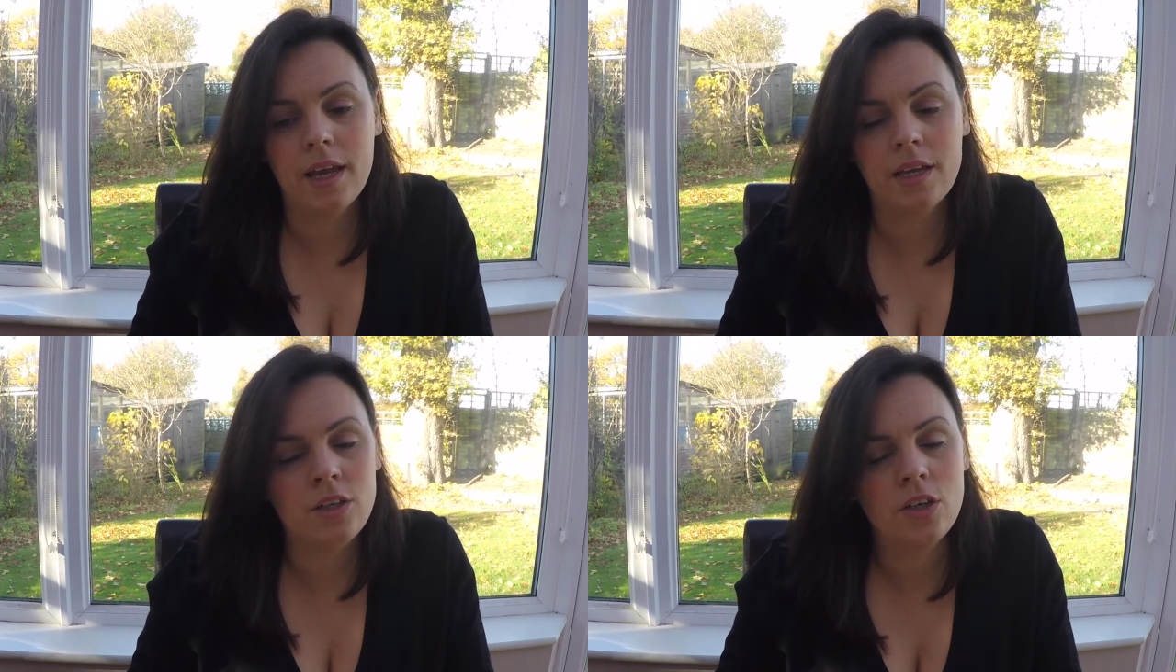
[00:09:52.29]

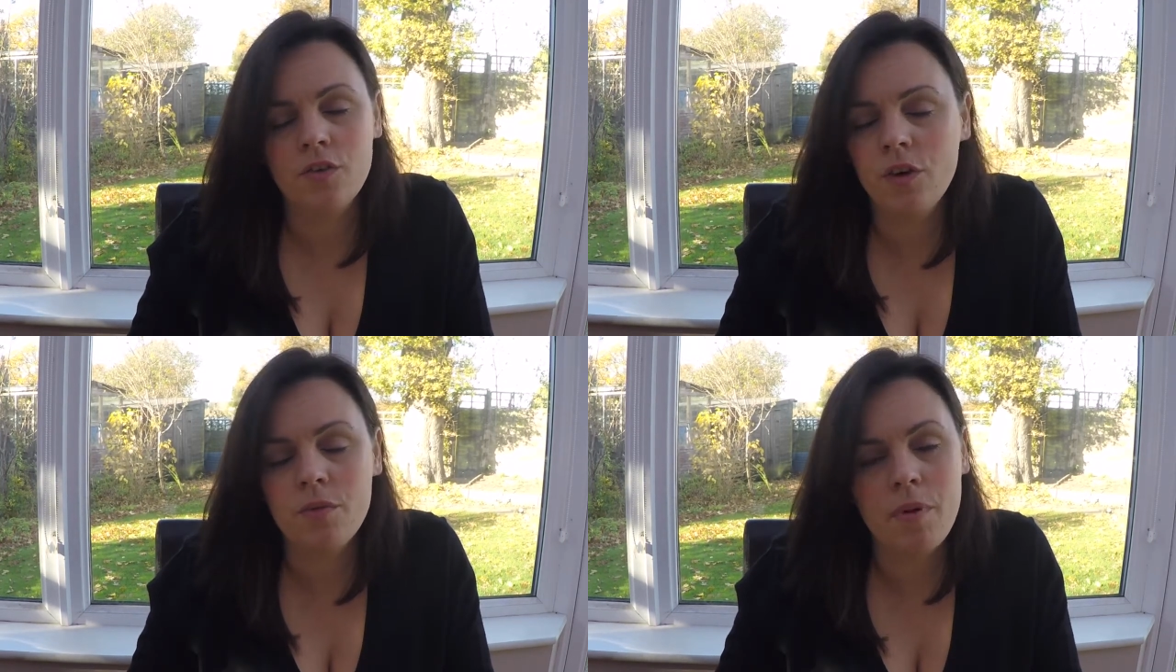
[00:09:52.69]
I don't know
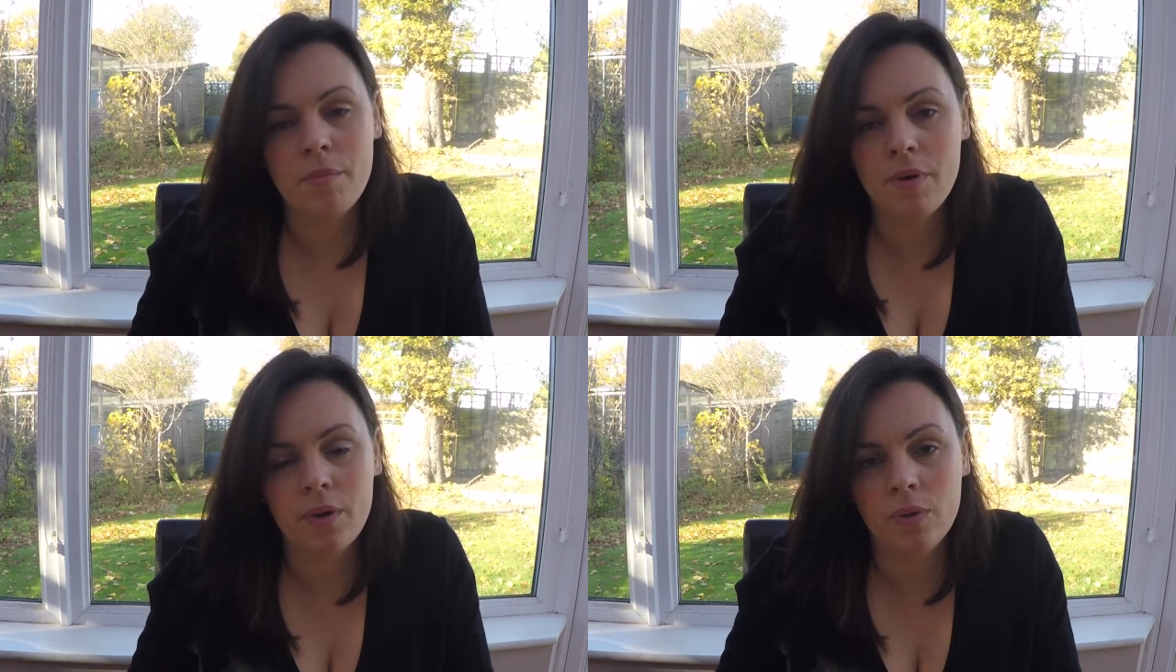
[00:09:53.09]
if you
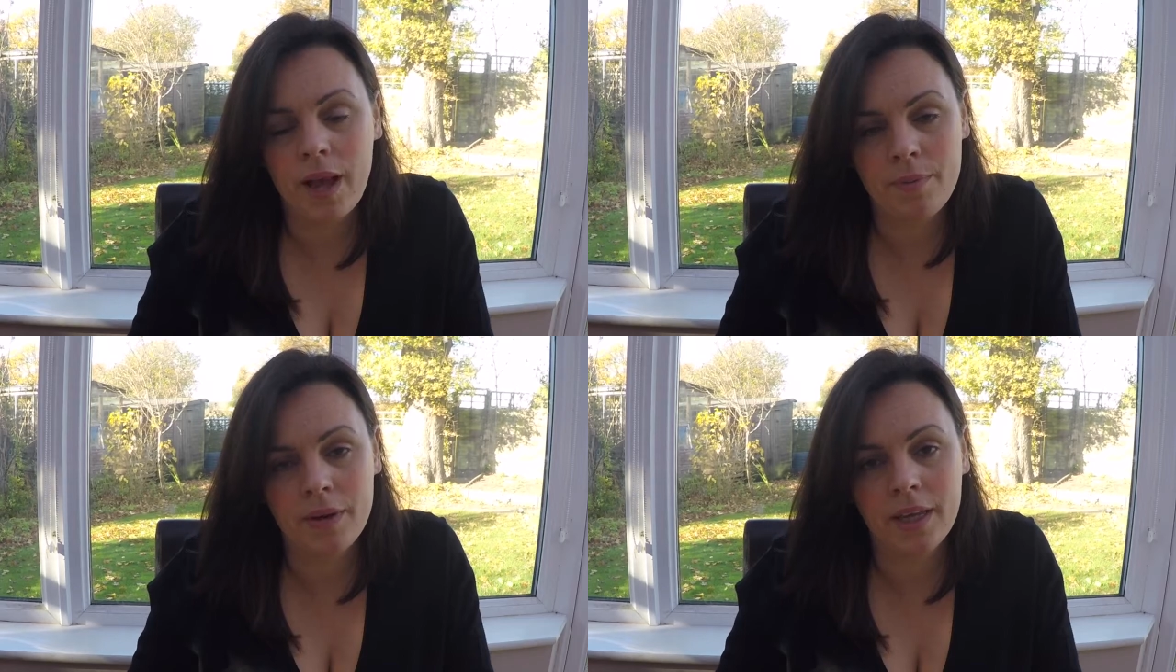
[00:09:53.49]
remember it all
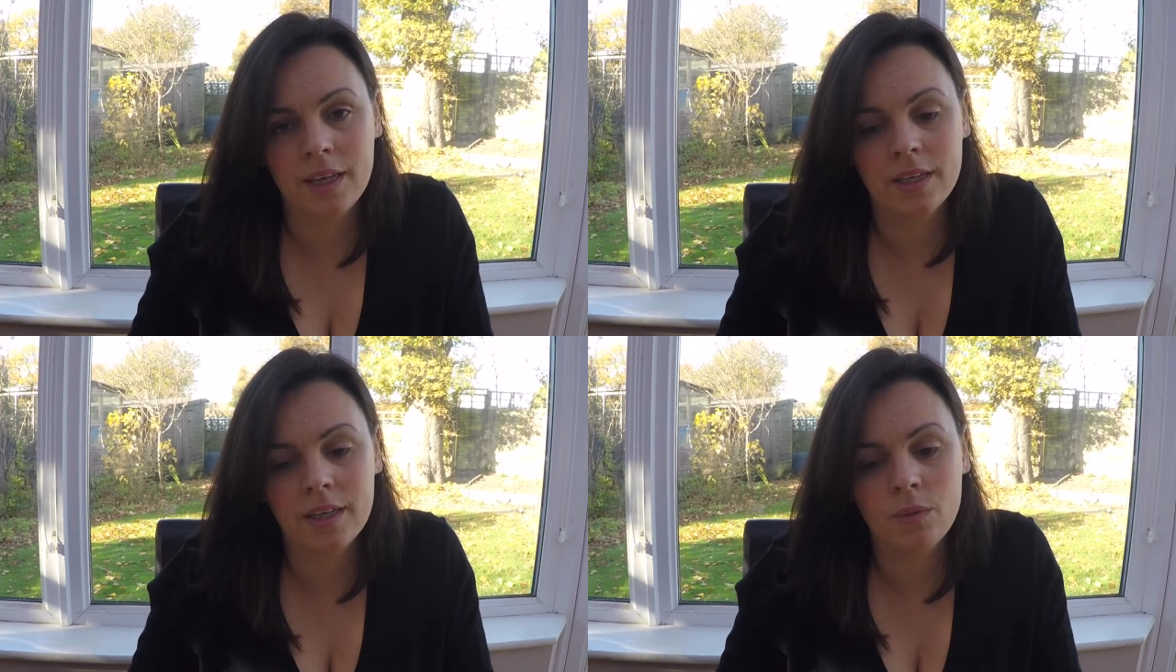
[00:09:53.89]
happening,
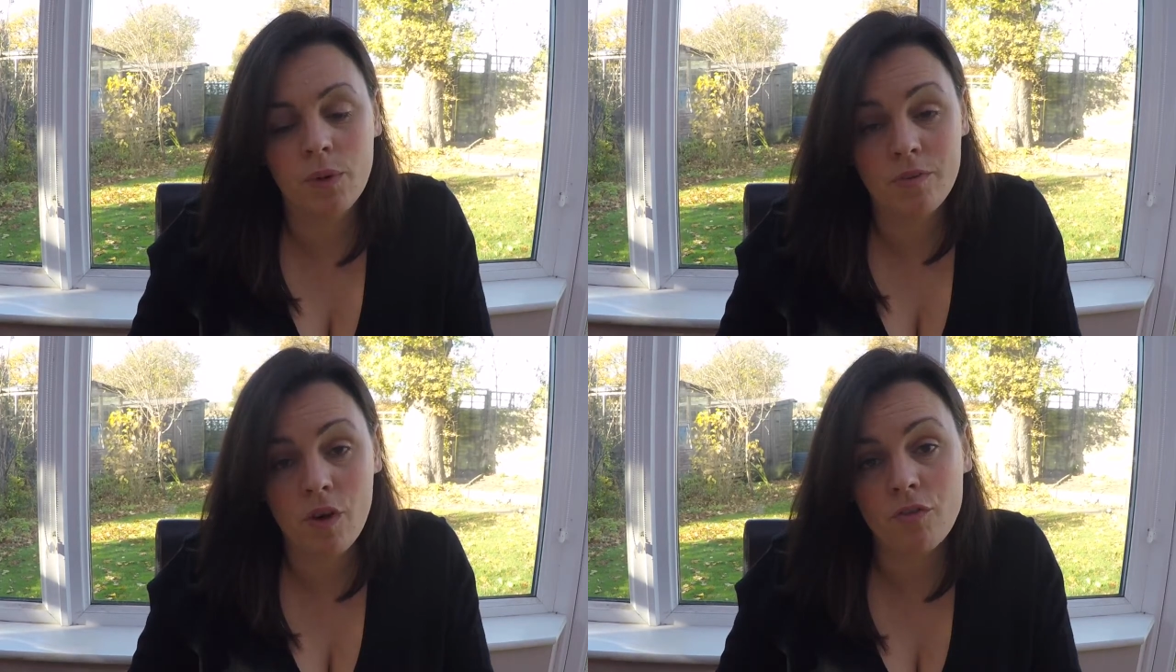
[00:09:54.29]
and
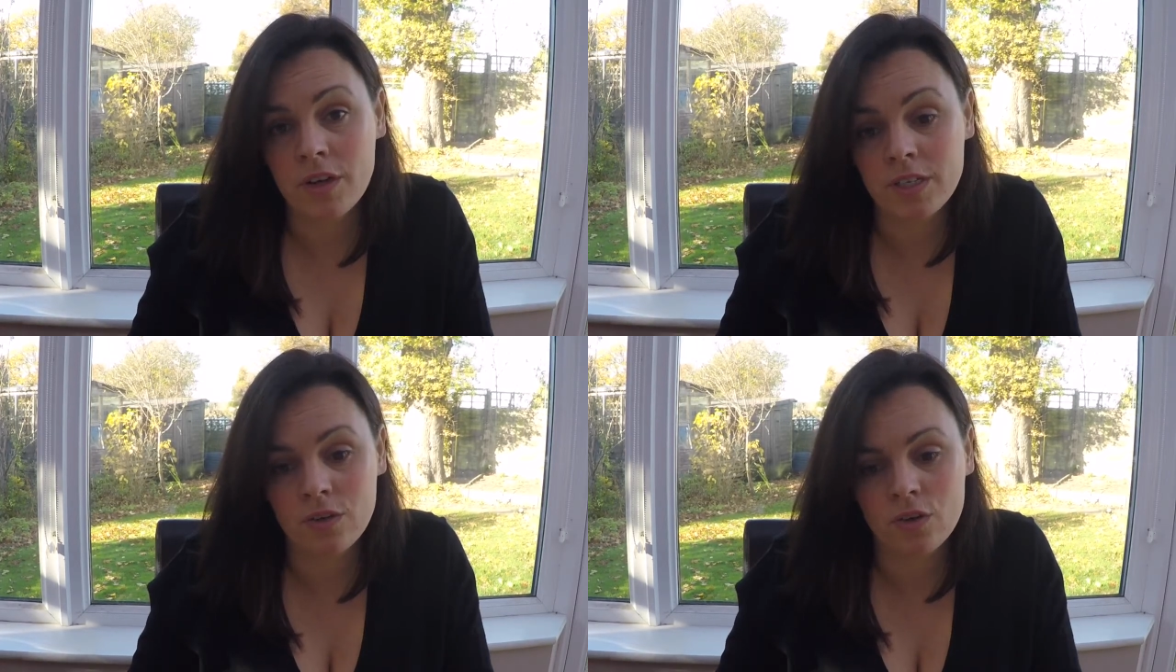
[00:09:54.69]
we've got
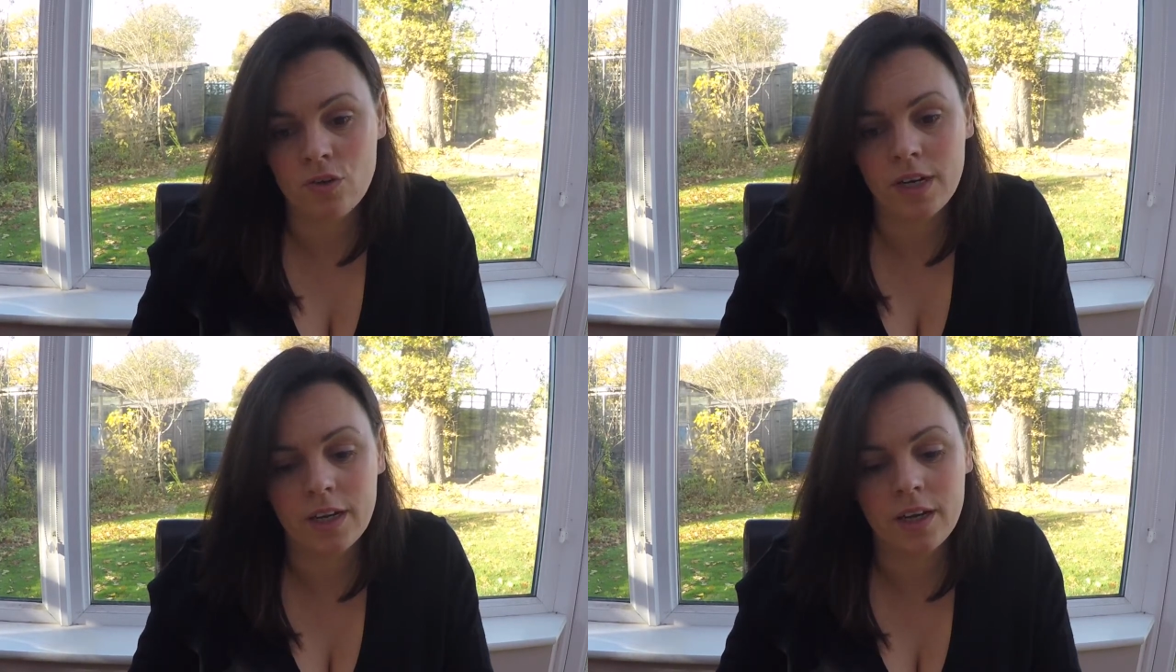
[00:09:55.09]
friends in
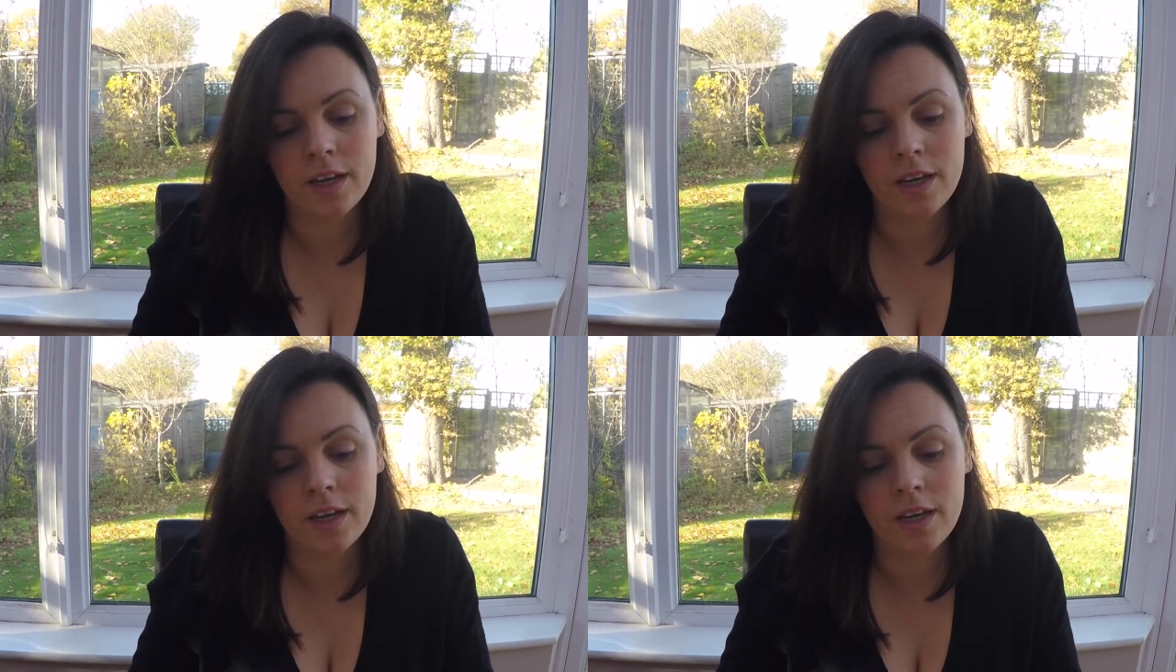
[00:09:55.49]
Australia,